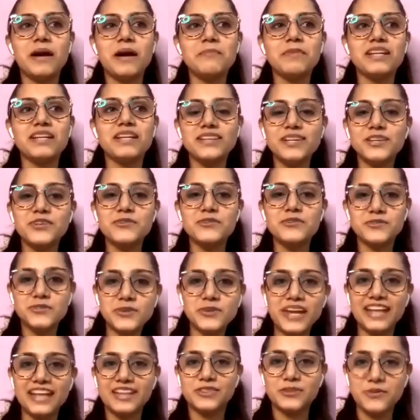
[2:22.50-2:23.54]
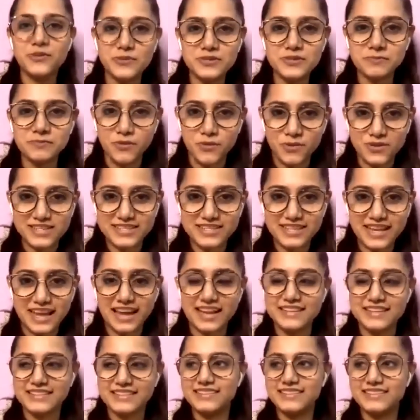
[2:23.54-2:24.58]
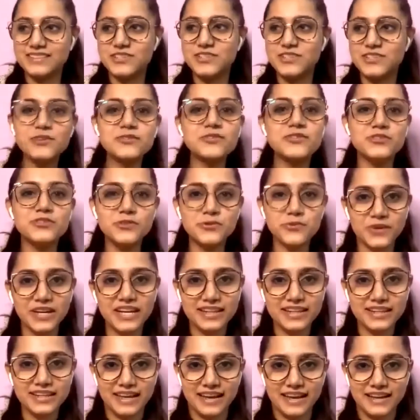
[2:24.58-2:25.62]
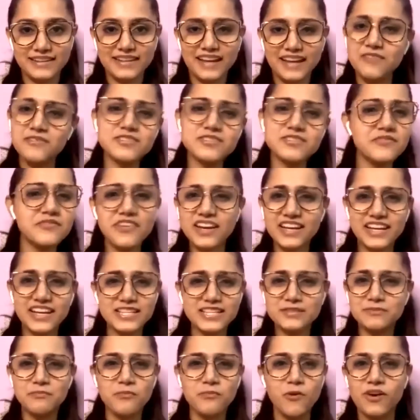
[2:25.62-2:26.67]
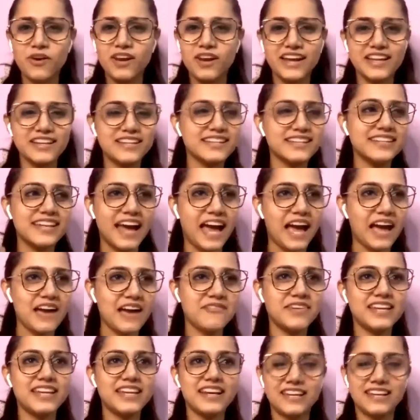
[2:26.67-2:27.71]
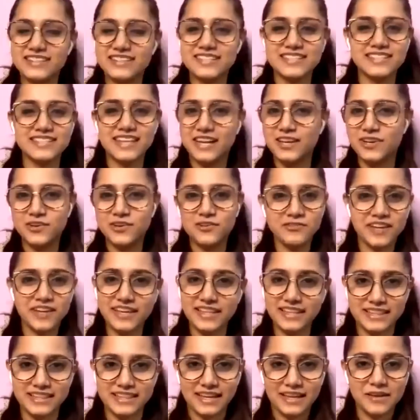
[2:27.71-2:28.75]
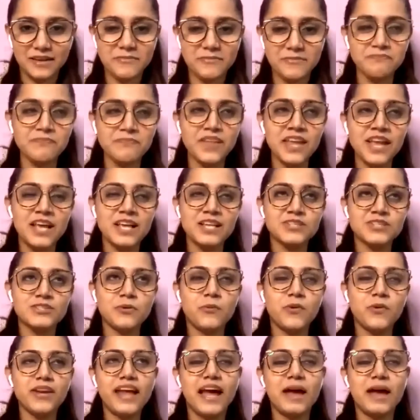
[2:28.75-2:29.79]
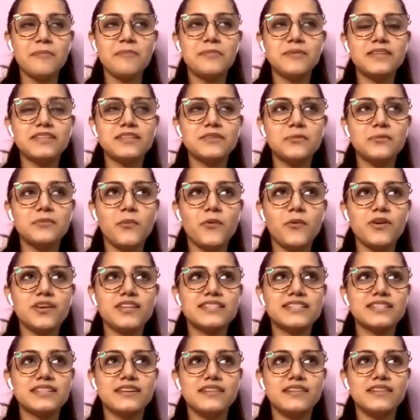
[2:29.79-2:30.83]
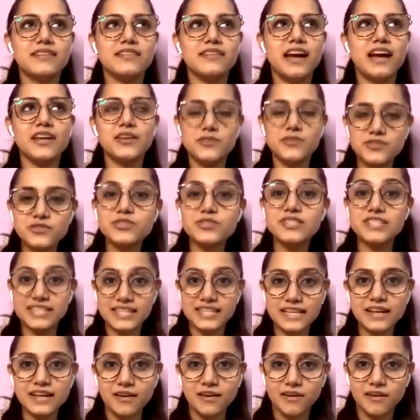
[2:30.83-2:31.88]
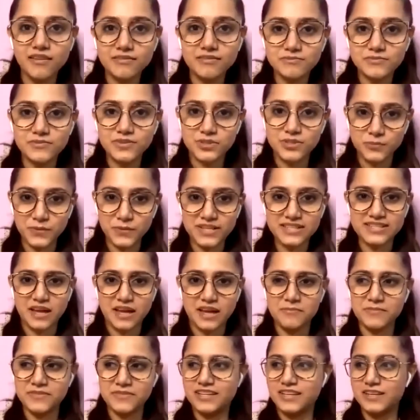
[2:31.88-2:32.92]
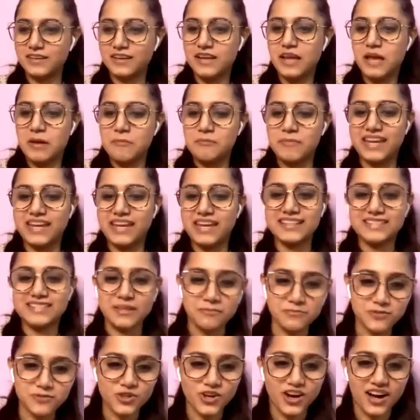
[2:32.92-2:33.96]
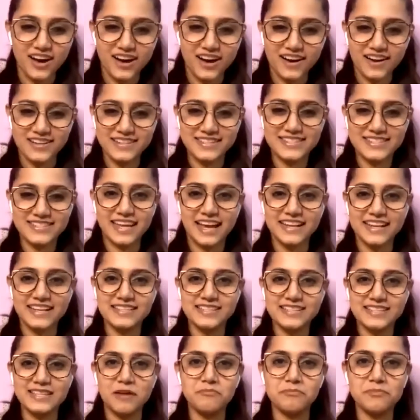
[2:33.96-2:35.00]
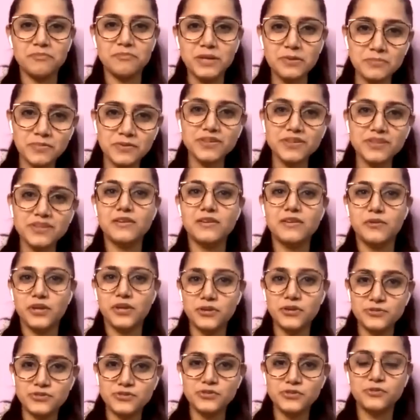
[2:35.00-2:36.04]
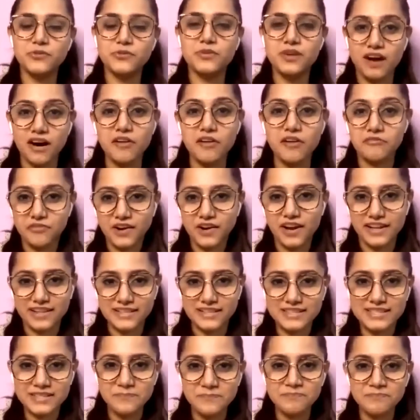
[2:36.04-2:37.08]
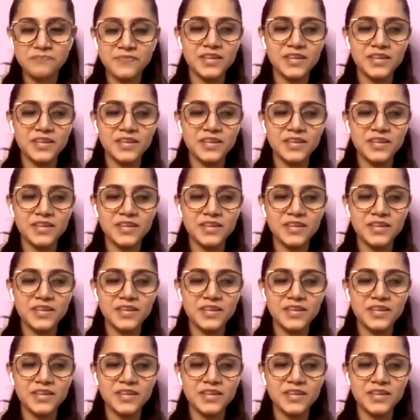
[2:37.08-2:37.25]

my mother used to get those books and uh, she used to read that i was very small i didn't have any understanding of anything so what happened was uh, i used to see her doing something, making some charts. And some people used to, her friends